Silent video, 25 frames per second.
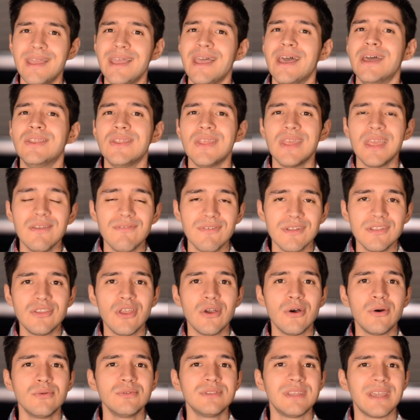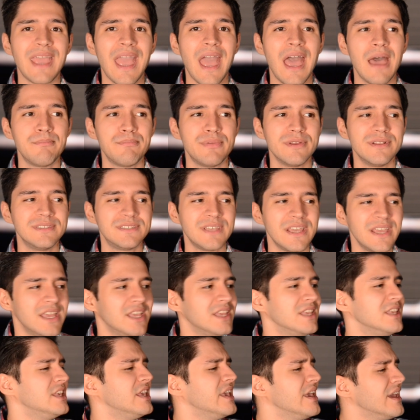And even though they happened
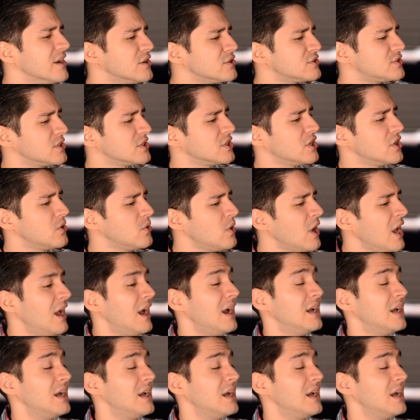years ago,